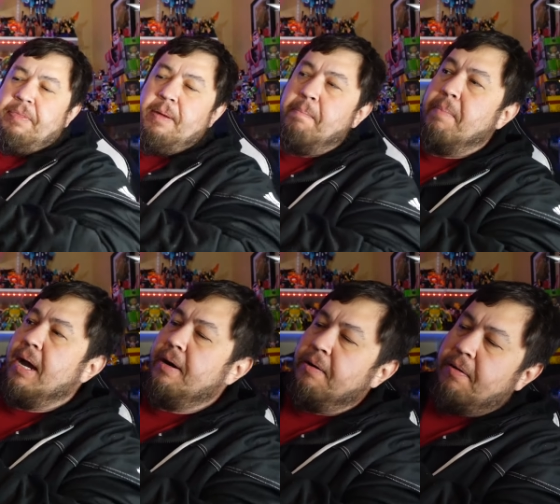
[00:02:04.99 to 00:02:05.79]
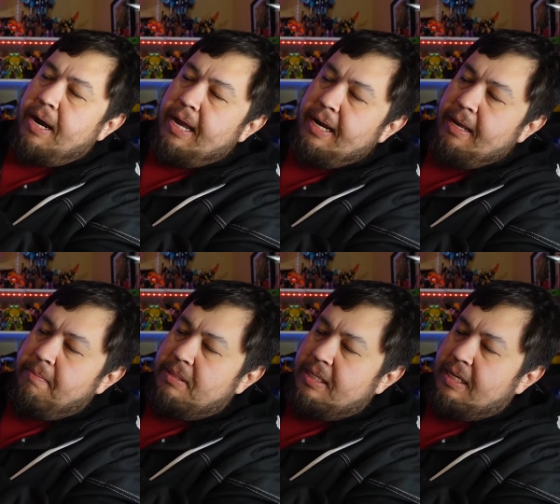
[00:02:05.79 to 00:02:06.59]
the Monocrat
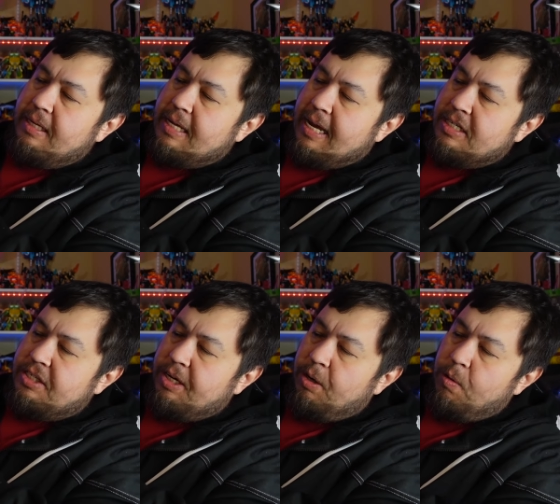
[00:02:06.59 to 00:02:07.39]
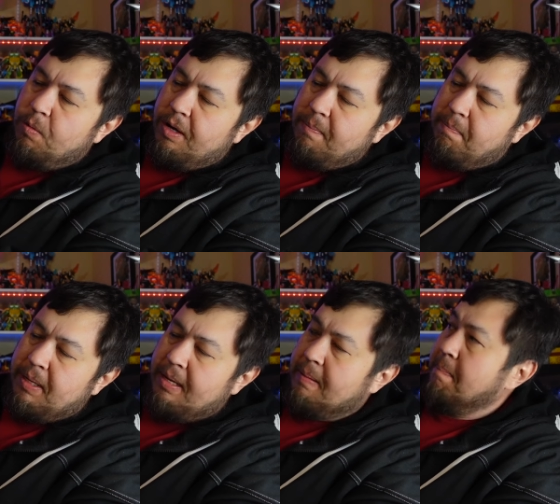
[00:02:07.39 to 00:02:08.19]
M T zero one
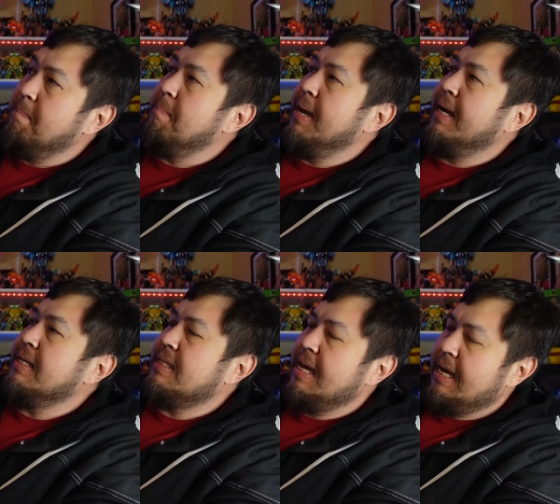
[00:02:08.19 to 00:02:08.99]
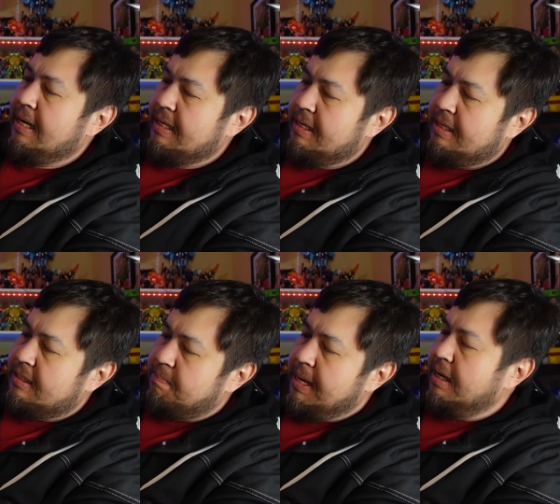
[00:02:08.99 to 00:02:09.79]
B Megatank. It
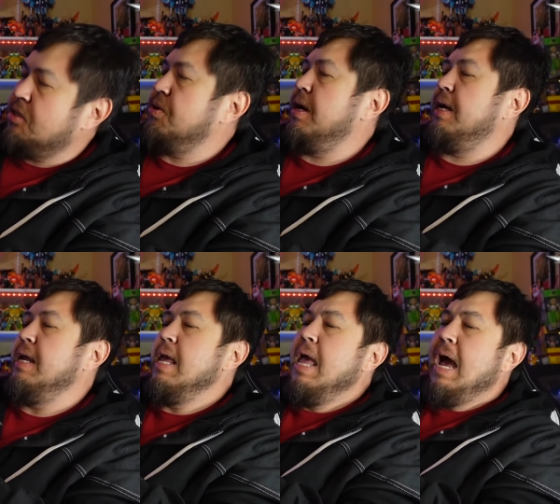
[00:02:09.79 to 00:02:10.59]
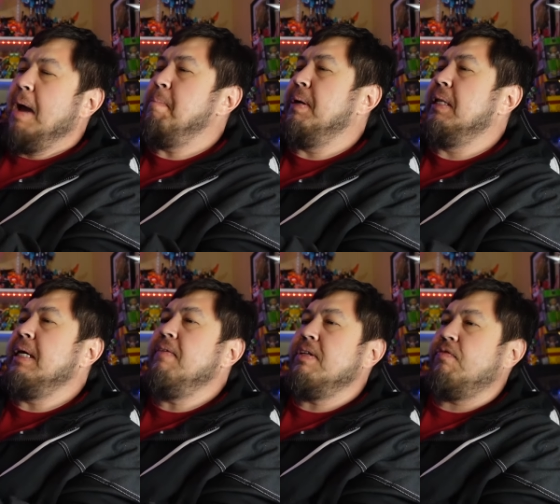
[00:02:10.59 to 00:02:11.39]
is Megatron. I
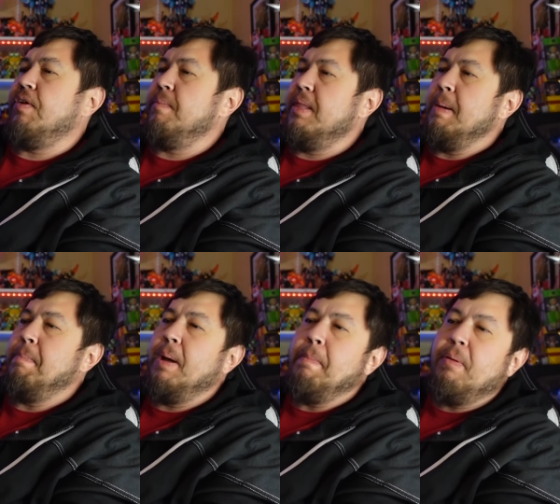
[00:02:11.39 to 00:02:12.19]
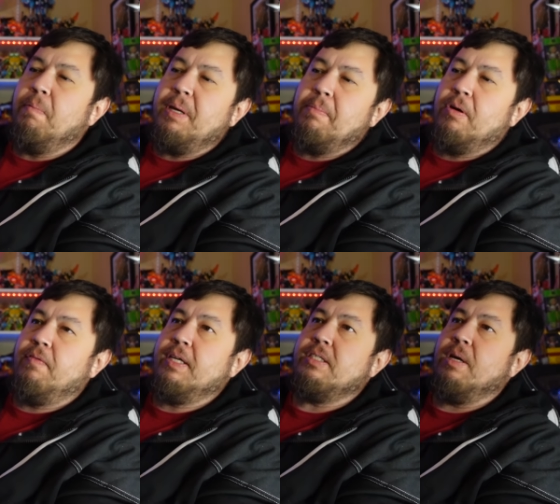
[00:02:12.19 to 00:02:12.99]
believe it's from the Bumblebee
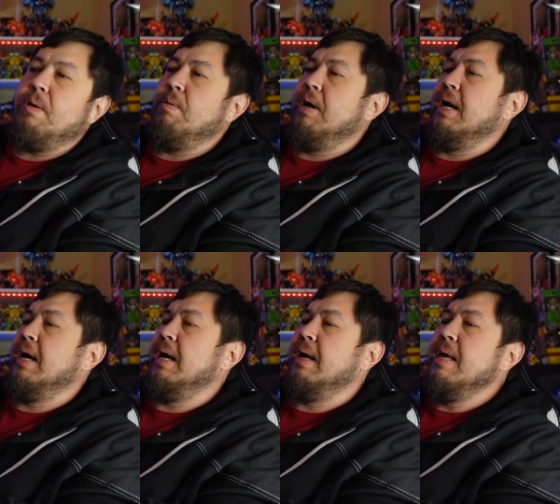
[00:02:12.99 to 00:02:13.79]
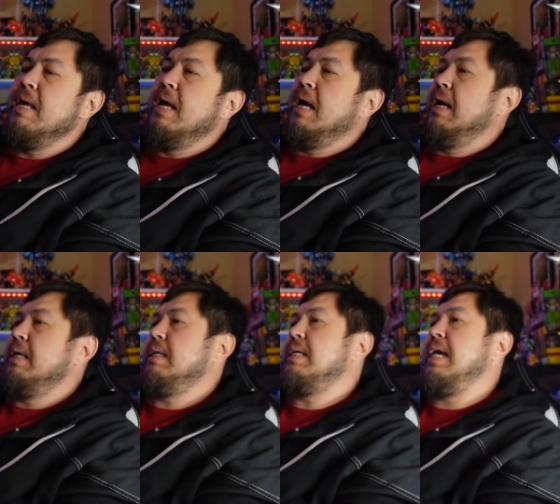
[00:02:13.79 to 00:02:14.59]
movie. So, uh,
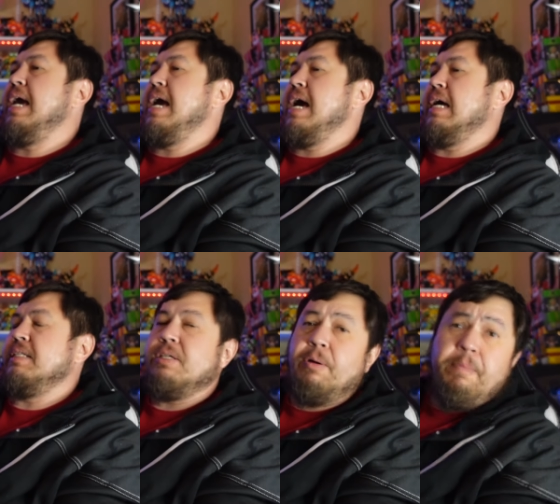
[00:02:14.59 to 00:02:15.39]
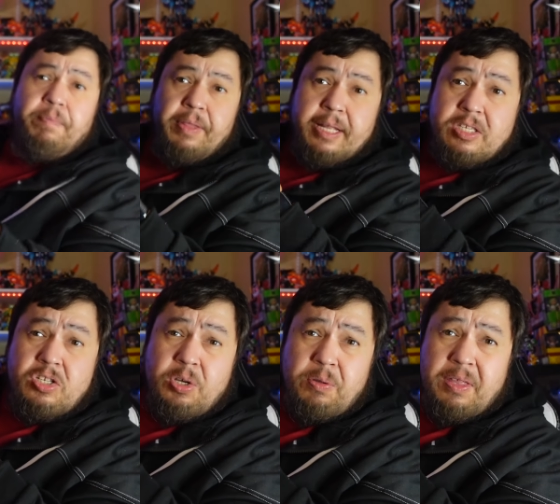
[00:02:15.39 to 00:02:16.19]
yeah. So, let's
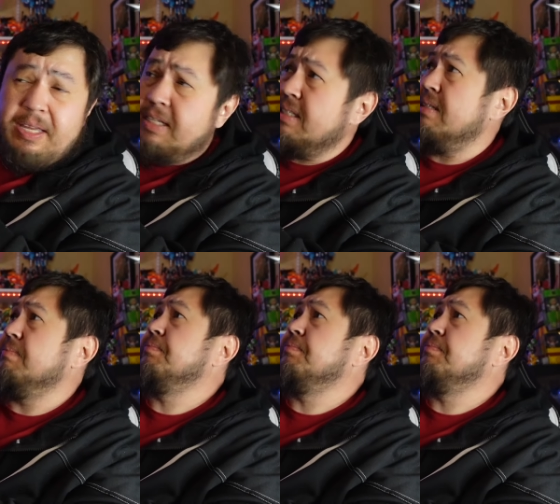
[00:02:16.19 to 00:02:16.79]
do this.